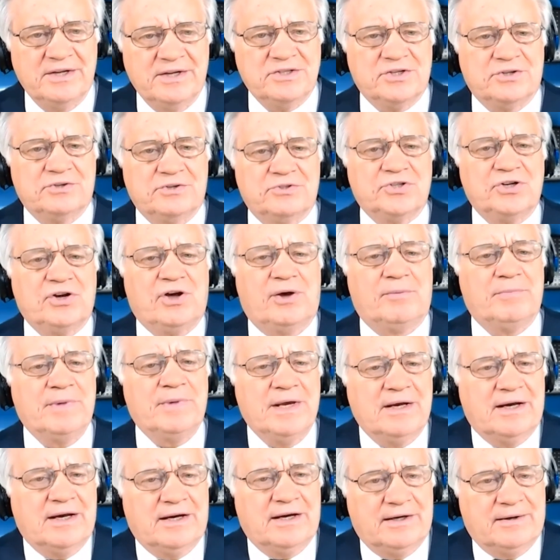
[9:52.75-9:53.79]
So, Tom,
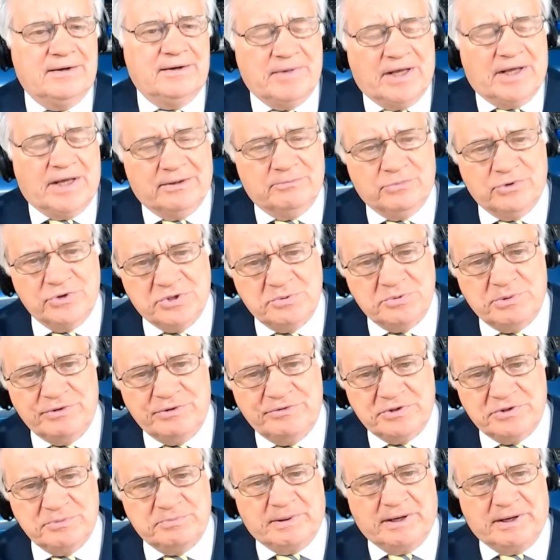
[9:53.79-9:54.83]
I want to
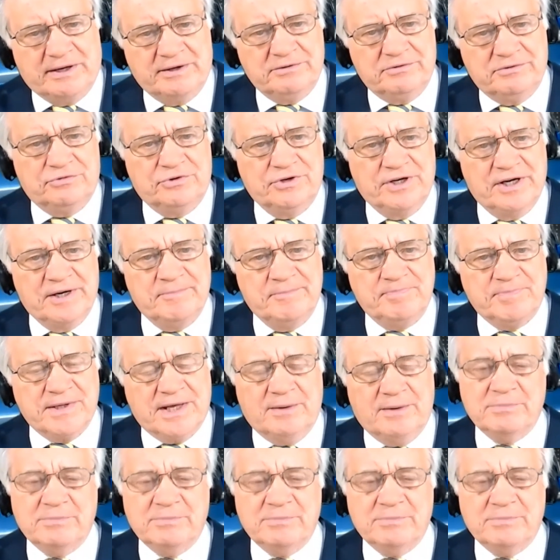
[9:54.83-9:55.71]
move to part three.